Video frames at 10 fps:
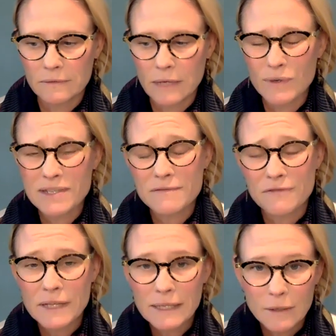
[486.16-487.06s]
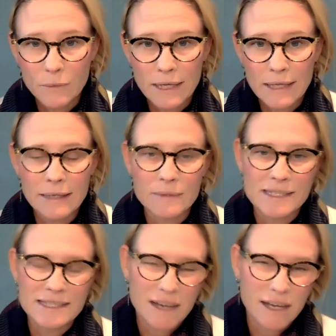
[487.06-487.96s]
I wasn't feeling well. I
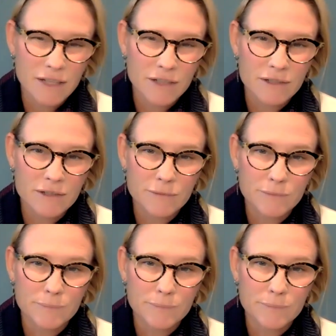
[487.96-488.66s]
was tired.